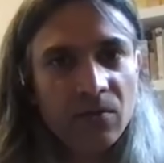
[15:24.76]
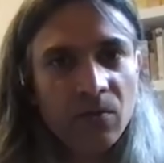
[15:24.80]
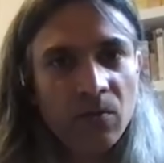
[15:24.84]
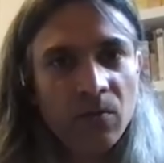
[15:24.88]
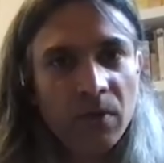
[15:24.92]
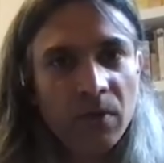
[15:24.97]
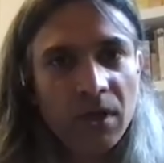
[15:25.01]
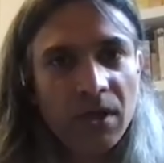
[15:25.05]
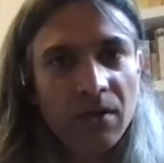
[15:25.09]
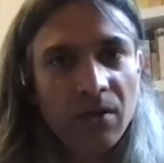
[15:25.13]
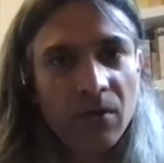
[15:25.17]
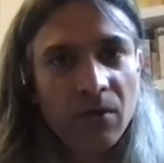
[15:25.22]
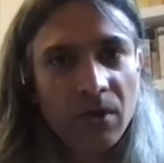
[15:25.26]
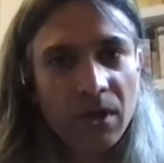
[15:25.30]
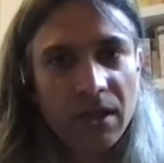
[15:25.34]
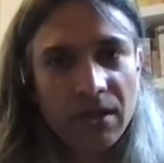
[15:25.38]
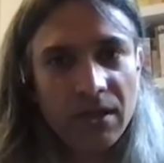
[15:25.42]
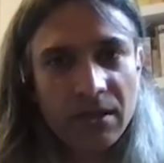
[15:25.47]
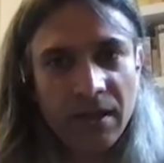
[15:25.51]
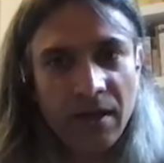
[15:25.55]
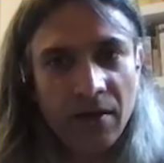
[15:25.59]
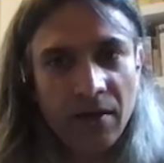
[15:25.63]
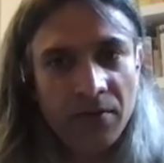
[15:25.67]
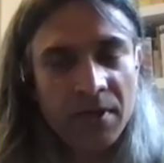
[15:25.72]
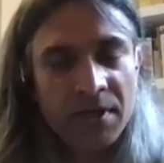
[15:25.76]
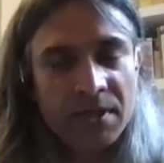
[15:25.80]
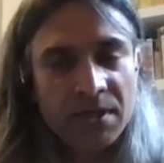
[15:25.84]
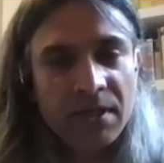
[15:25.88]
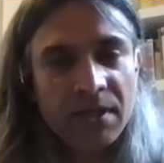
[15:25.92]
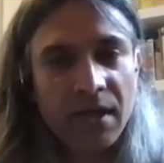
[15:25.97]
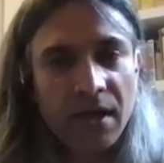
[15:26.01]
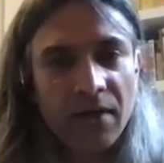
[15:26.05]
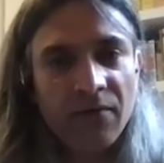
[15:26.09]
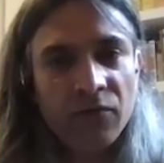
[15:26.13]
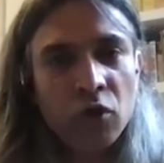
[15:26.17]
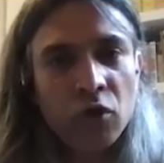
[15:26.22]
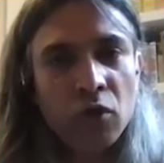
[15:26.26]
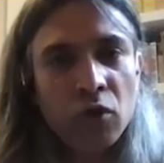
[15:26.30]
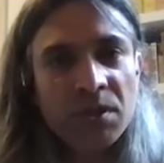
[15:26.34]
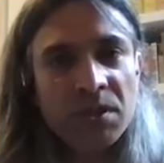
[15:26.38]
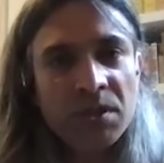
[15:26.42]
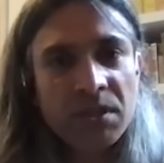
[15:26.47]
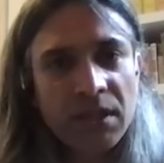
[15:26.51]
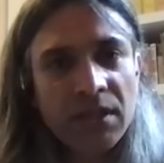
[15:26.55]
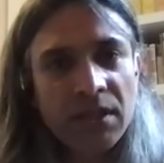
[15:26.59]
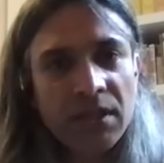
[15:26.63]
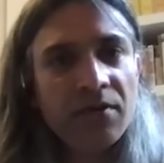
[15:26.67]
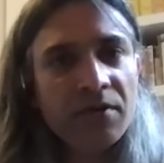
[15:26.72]
But you can
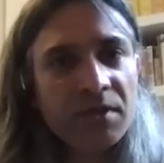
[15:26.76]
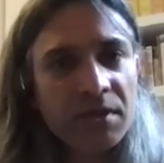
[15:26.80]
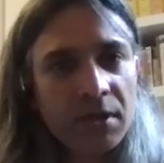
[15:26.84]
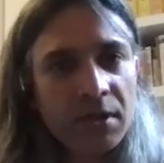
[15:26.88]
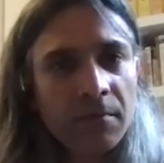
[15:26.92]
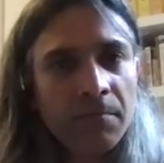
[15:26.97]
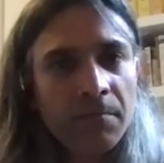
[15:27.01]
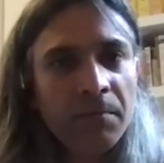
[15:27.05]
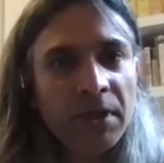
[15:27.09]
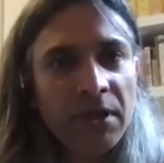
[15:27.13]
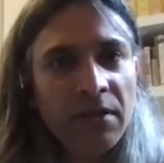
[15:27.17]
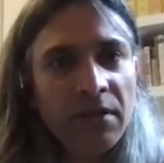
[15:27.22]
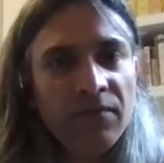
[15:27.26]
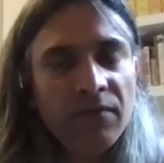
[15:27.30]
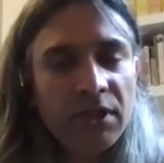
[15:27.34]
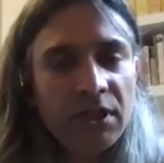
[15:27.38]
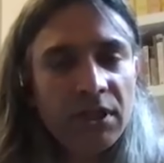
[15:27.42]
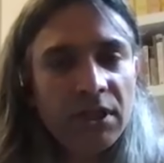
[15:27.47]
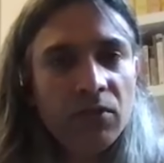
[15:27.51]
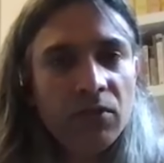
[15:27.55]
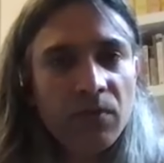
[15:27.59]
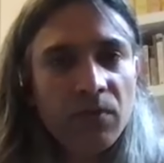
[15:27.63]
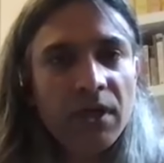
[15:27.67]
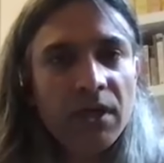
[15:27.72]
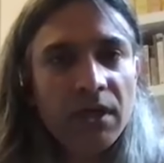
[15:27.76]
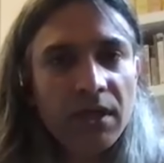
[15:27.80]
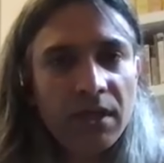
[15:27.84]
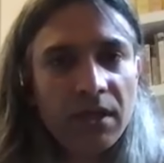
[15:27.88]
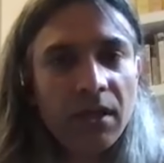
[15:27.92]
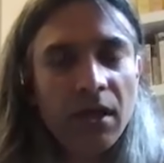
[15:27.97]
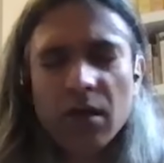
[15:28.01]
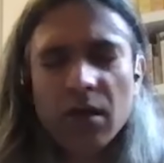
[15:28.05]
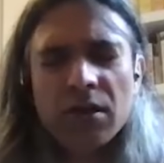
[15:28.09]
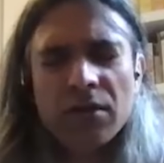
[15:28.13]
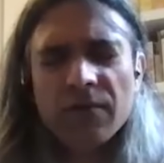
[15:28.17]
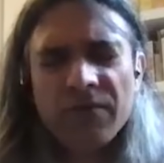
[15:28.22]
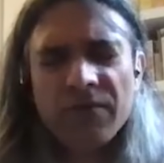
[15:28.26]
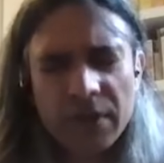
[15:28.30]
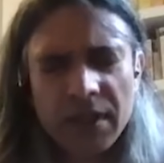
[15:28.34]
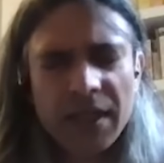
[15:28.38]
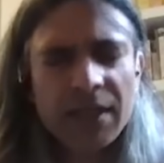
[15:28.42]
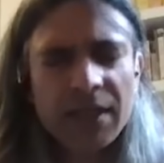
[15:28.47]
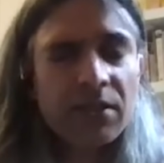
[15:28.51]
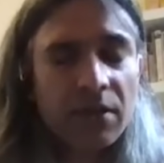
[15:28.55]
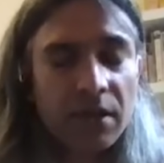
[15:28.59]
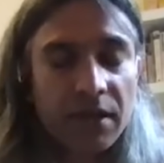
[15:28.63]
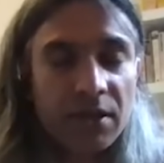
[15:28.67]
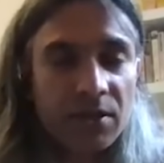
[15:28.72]
see there is an appeal for T20, for
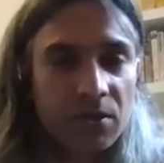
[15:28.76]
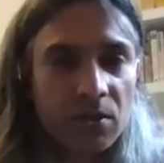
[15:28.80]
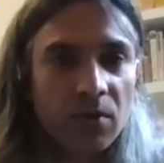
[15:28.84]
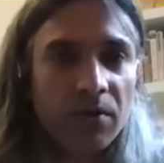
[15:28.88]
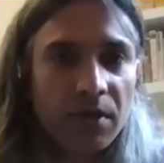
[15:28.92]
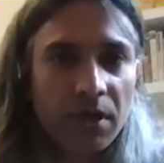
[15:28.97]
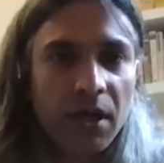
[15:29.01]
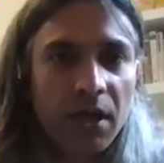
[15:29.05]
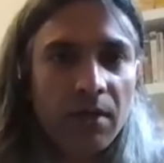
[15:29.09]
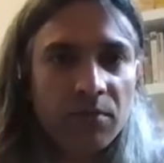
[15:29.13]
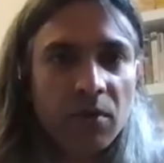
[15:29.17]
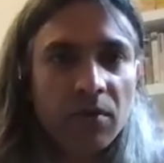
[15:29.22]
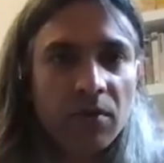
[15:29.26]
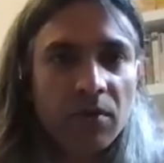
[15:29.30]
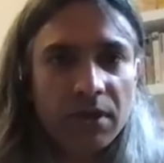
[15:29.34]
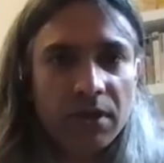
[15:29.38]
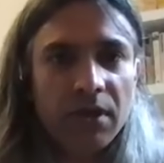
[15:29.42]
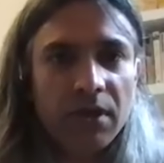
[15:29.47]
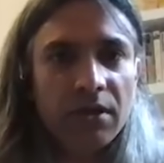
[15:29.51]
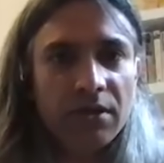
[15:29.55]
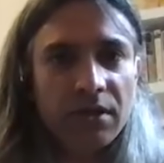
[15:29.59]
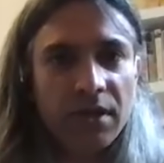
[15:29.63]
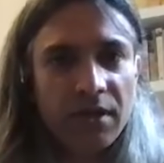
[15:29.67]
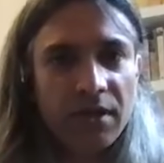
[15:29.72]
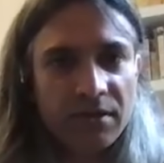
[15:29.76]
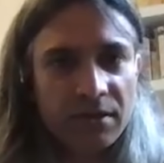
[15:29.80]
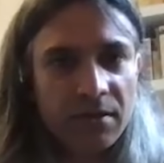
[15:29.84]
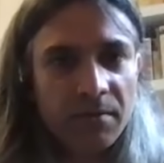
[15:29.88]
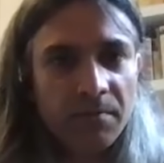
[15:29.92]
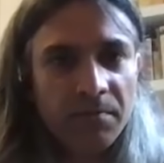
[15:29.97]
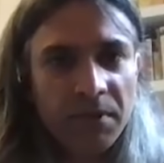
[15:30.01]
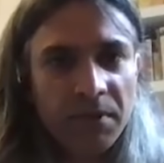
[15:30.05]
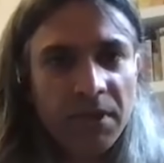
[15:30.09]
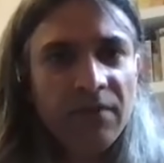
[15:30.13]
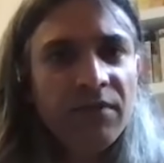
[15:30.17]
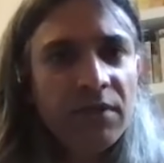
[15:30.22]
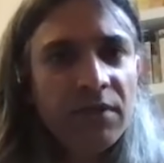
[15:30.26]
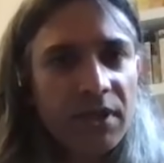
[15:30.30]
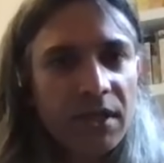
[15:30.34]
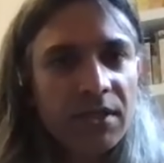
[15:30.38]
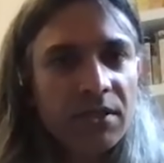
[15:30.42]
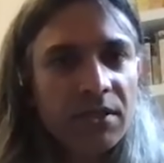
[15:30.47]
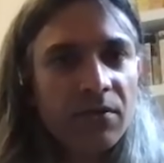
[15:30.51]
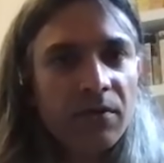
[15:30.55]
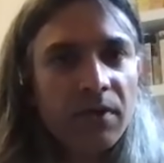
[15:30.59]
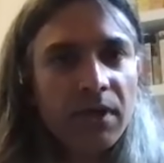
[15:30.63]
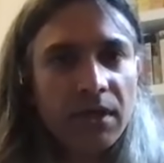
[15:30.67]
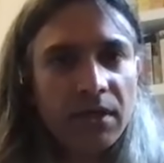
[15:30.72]
Test cricket. Sorry, I'm sorry. There is an appeal for
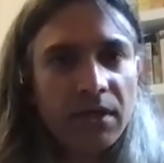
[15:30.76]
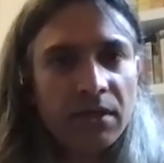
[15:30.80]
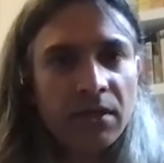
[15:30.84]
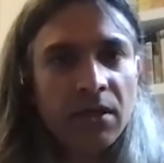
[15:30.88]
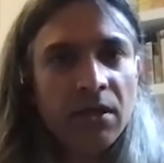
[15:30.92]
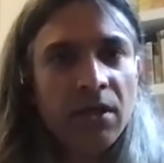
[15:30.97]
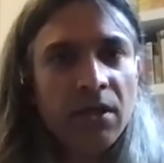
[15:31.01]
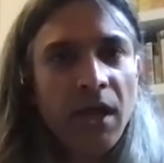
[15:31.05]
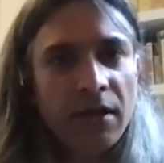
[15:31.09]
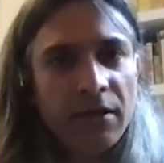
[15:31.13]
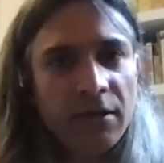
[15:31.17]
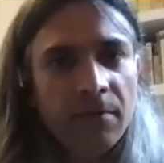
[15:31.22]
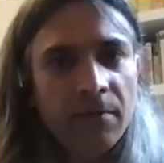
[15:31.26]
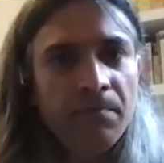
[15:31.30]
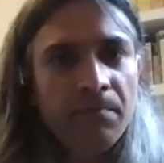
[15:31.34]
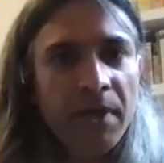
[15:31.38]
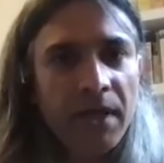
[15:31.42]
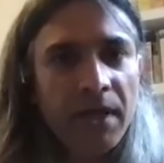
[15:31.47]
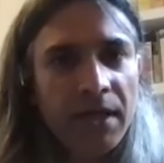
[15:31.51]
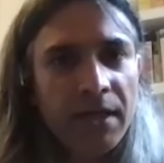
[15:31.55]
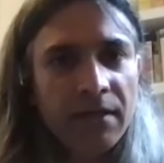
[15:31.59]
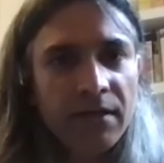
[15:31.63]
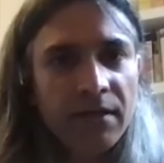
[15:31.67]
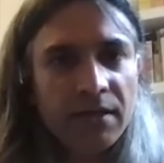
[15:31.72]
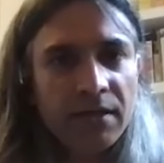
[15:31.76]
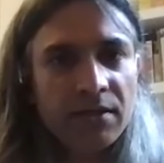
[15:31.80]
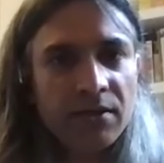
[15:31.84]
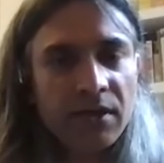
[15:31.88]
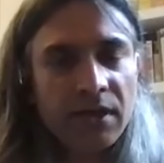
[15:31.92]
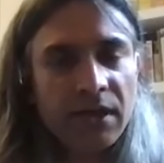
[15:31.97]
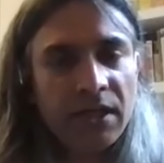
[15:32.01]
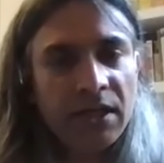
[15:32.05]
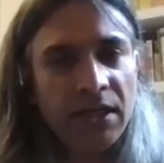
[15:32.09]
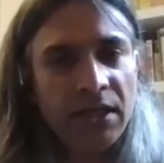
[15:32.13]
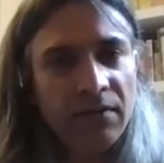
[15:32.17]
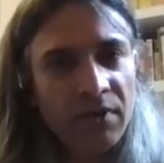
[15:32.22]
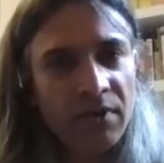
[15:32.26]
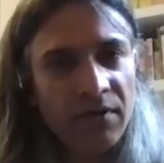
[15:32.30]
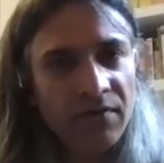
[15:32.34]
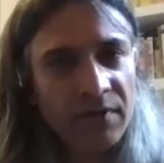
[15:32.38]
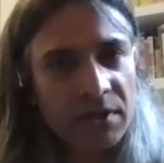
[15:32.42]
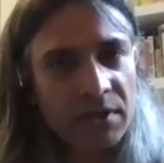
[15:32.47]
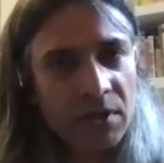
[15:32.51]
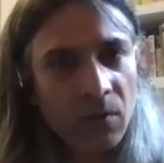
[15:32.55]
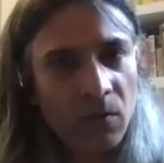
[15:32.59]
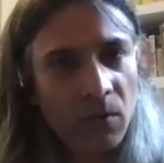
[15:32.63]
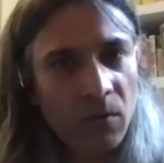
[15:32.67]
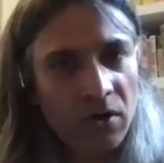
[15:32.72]
Test cricket and compelling Test cricket, even if
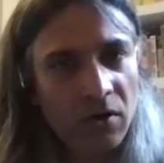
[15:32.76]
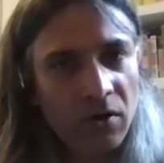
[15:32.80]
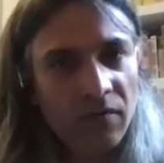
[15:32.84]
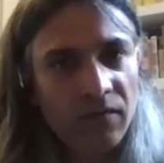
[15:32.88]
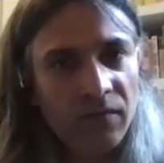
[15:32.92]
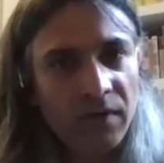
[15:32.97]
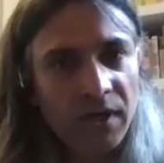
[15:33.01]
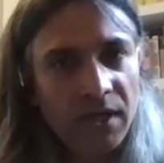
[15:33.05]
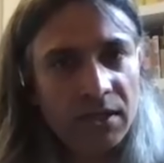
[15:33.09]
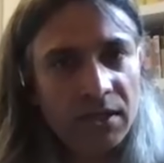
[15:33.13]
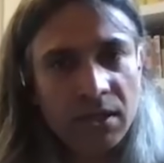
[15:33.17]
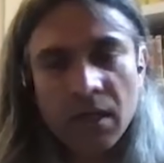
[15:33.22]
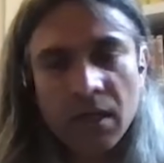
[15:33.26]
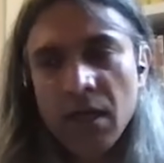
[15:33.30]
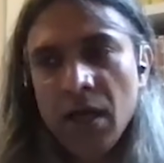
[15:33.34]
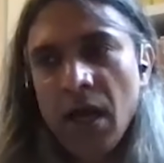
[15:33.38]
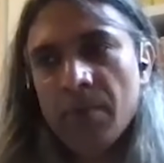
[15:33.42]
it's a one-off test.